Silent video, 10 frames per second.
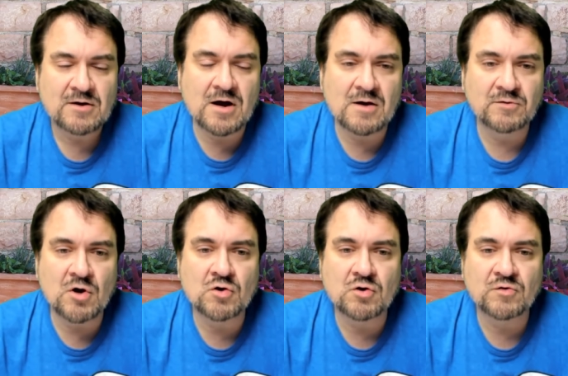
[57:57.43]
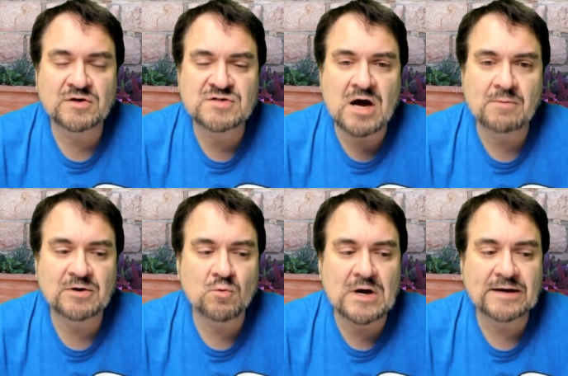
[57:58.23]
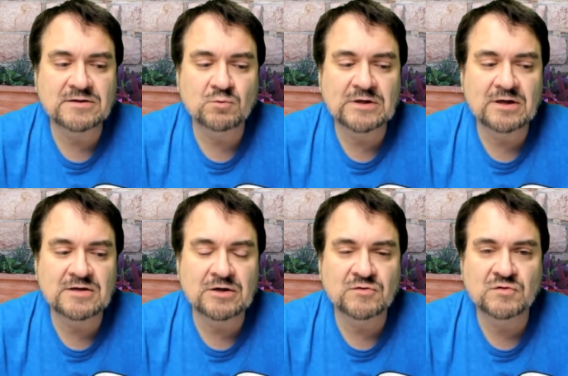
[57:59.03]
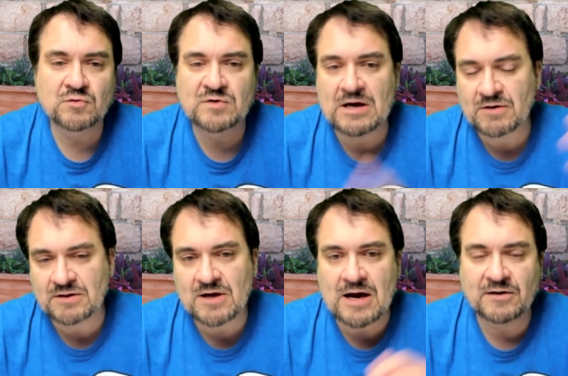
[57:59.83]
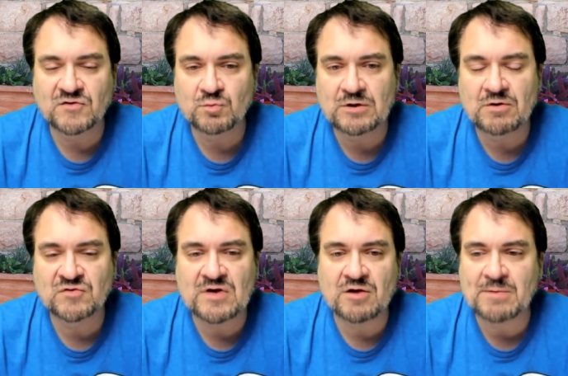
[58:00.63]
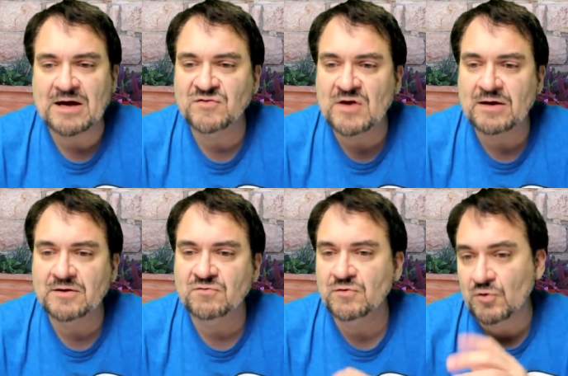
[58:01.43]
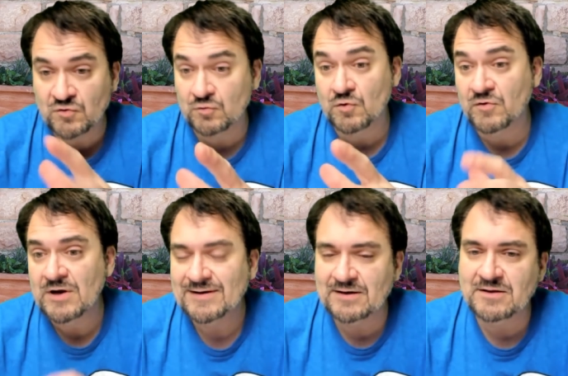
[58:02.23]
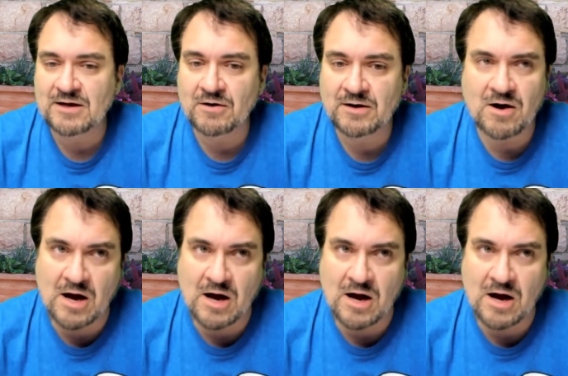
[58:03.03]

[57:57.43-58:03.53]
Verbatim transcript: uh, local Catawba wine that we get here too, down in the islands when you go to South Bass Island. For those who are in the area,